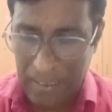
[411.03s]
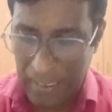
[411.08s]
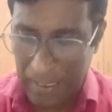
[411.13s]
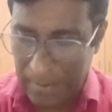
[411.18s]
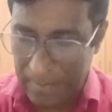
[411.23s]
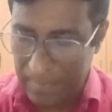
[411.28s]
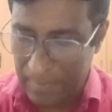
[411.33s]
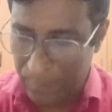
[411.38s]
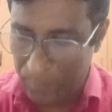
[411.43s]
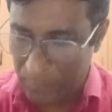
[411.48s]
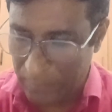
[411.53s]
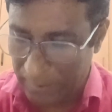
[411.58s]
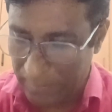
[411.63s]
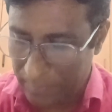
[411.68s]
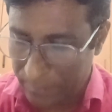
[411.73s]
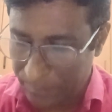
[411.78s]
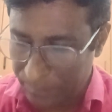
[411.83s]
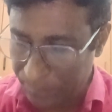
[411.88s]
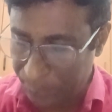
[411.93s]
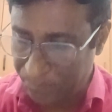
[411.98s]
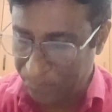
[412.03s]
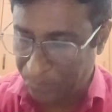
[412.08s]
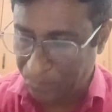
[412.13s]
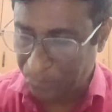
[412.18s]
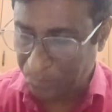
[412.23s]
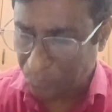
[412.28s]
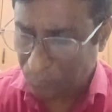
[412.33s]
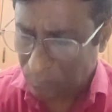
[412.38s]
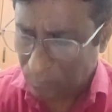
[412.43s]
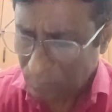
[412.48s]
exempted.
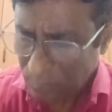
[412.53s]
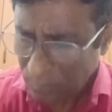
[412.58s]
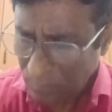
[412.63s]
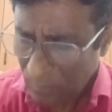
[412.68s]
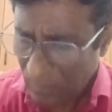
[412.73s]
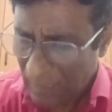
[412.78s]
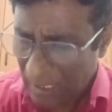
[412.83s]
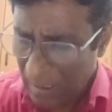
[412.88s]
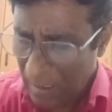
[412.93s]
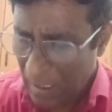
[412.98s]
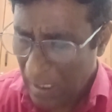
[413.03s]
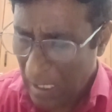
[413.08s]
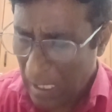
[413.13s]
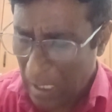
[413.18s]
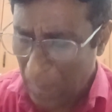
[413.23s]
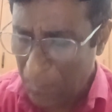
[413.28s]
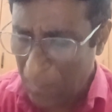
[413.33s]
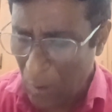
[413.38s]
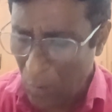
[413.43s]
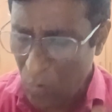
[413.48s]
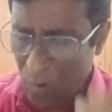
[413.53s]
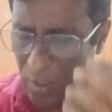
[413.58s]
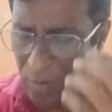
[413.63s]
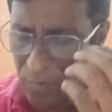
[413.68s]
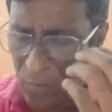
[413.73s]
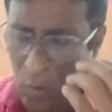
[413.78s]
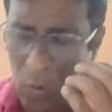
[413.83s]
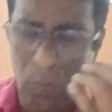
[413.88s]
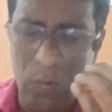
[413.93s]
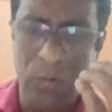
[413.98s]
Amount
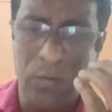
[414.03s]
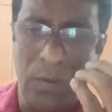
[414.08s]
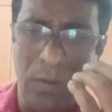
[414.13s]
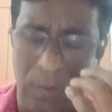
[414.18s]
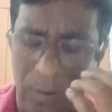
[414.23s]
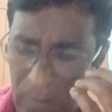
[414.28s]
received,